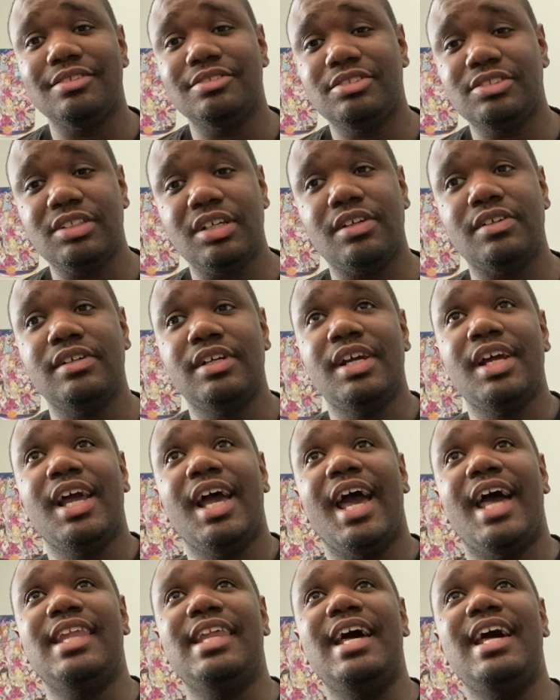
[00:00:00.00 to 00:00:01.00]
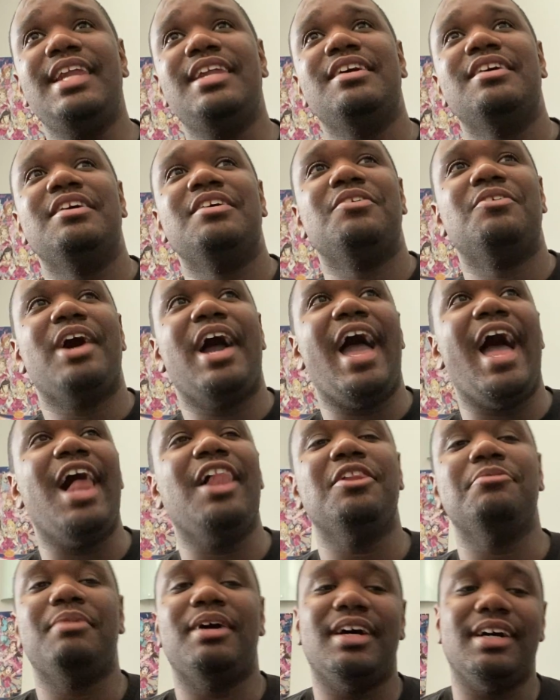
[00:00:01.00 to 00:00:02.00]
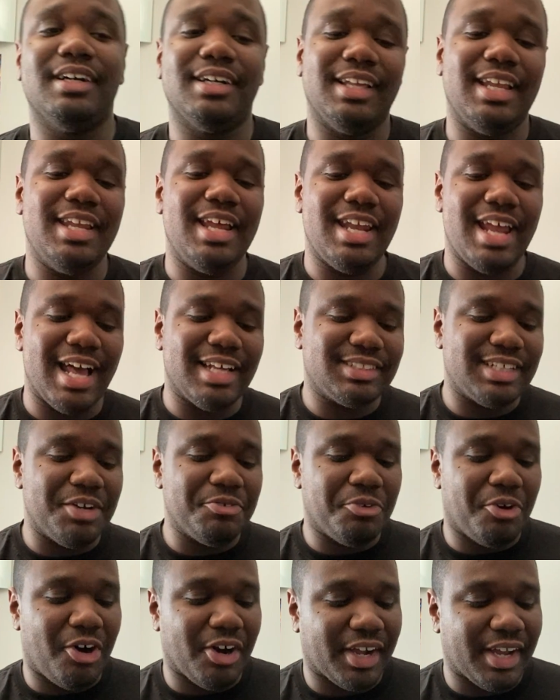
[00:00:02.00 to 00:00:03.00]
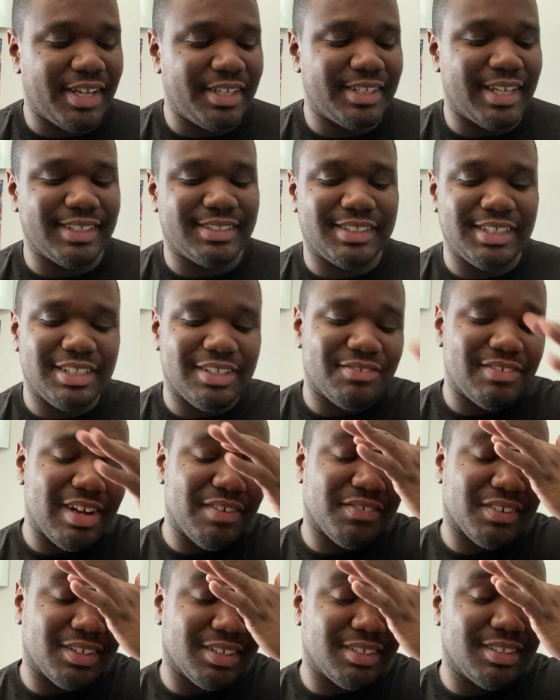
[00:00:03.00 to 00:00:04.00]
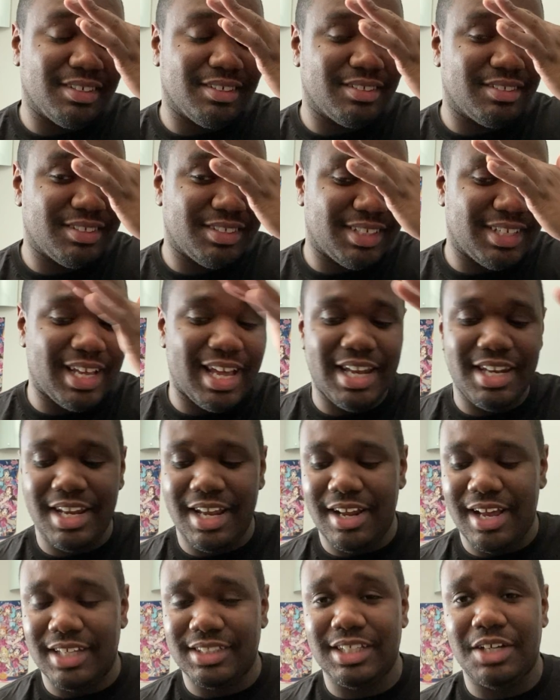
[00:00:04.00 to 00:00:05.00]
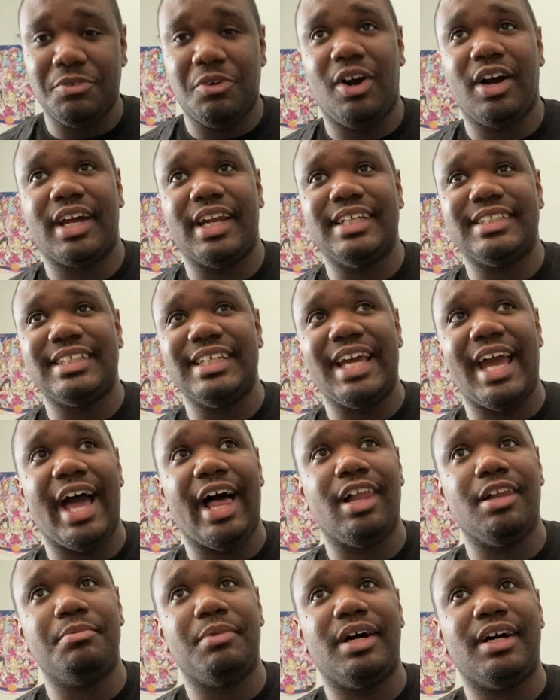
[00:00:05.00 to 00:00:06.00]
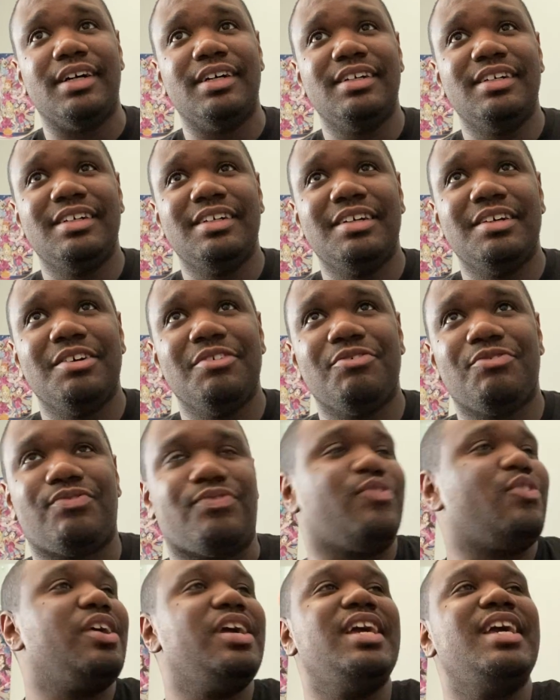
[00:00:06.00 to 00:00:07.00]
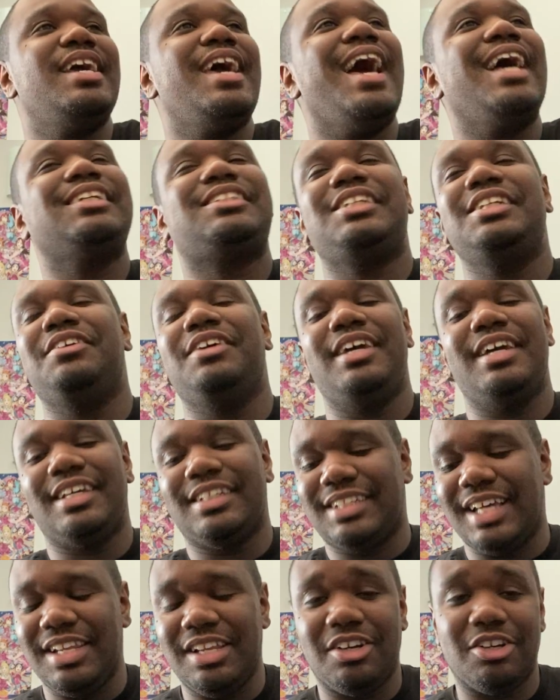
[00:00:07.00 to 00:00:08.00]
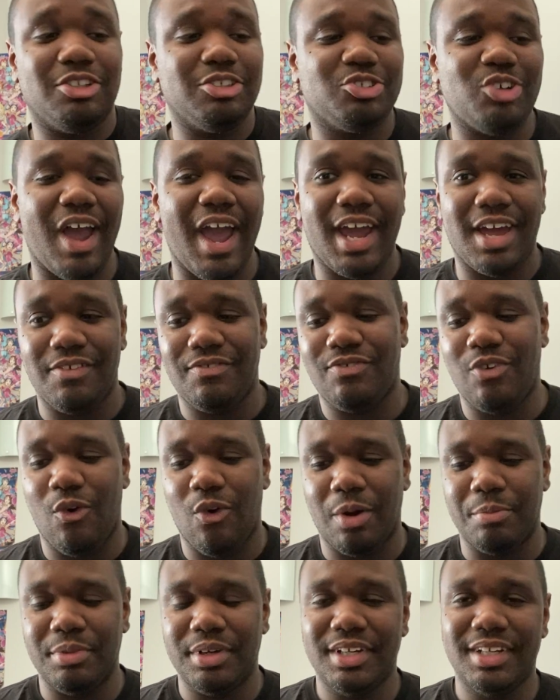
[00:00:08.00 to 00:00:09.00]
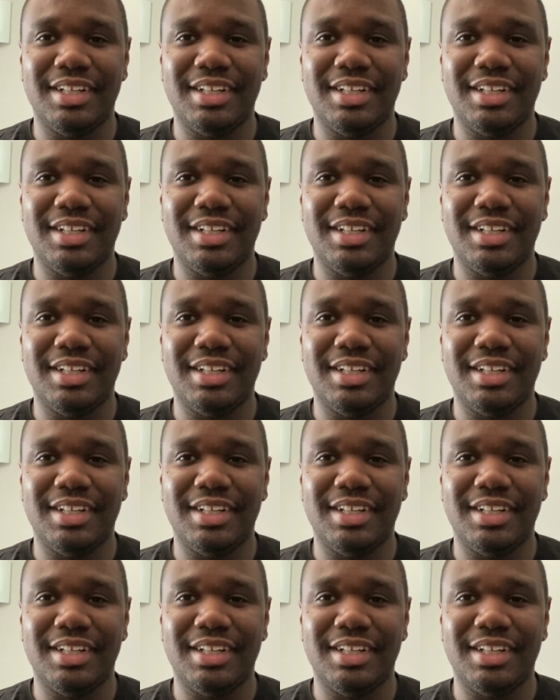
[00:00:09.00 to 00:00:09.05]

So, and then as they walk in, they see the river, and as they walk in, they see Elma, free as she is in her dragon form.